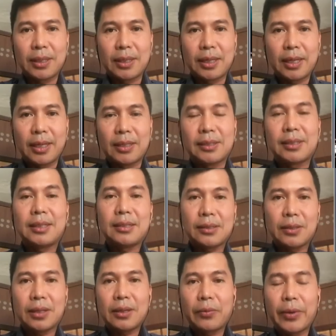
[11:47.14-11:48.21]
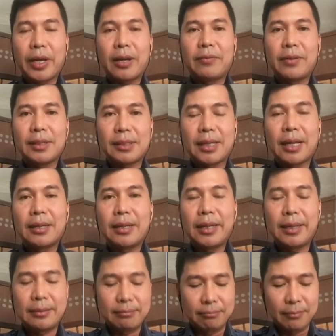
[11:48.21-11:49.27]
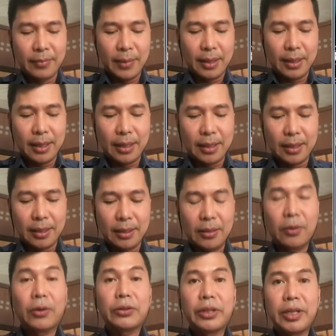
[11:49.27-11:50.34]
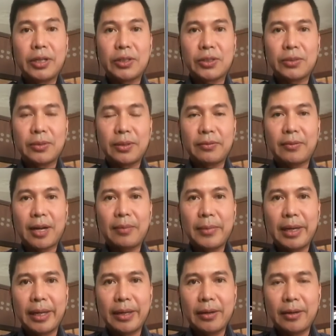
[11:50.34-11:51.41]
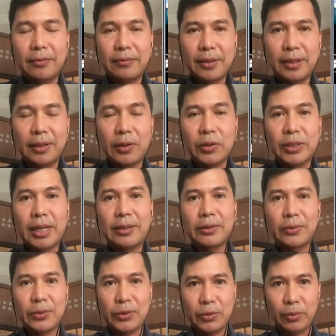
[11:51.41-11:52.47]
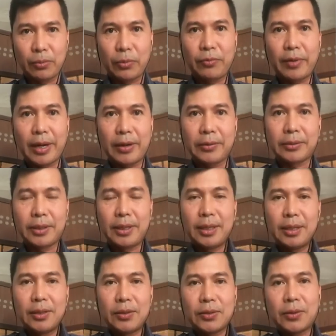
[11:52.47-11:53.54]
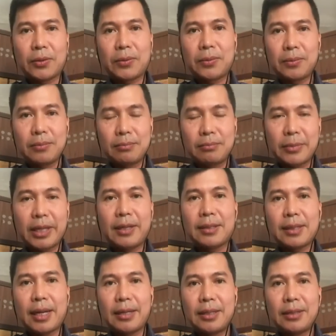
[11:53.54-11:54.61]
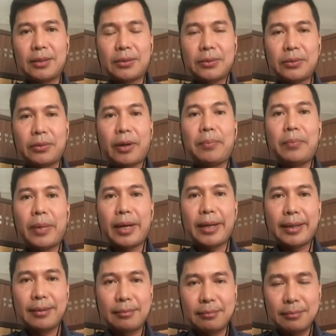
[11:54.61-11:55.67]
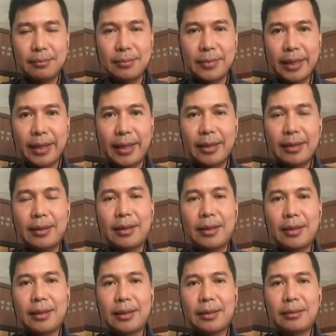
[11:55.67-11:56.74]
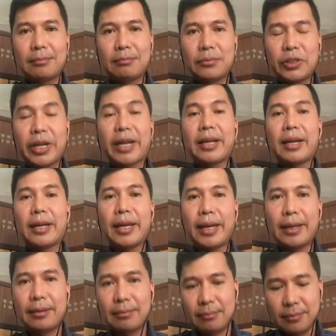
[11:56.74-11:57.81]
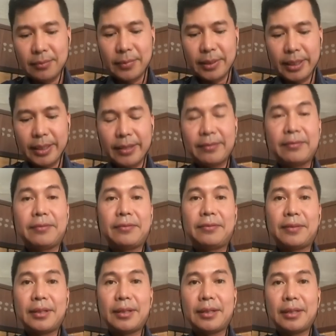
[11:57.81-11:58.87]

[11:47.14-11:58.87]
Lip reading: and since we have a standing notice to the family of De Los Santos to move out, so they decided to drop by and check again if the